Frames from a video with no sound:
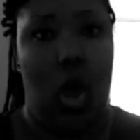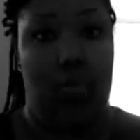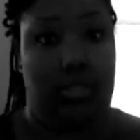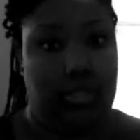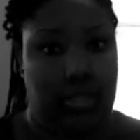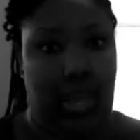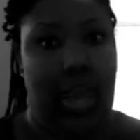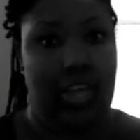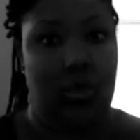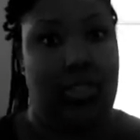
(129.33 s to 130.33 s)
Oh, but
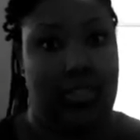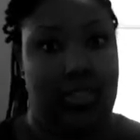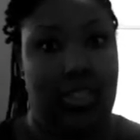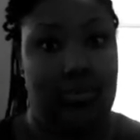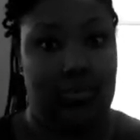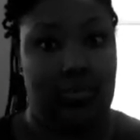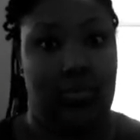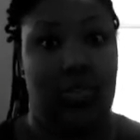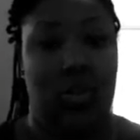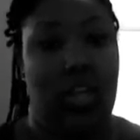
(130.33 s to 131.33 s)
today you can see,
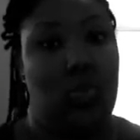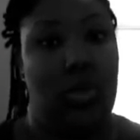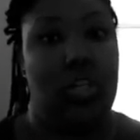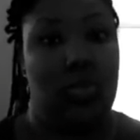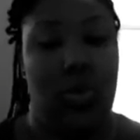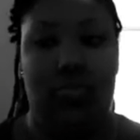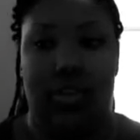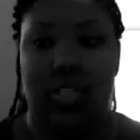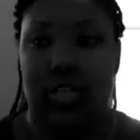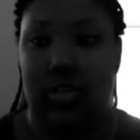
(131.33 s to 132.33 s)
you got 20/20
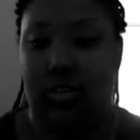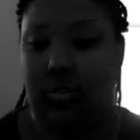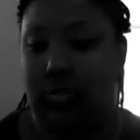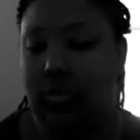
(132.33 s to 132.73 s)
vision, huh?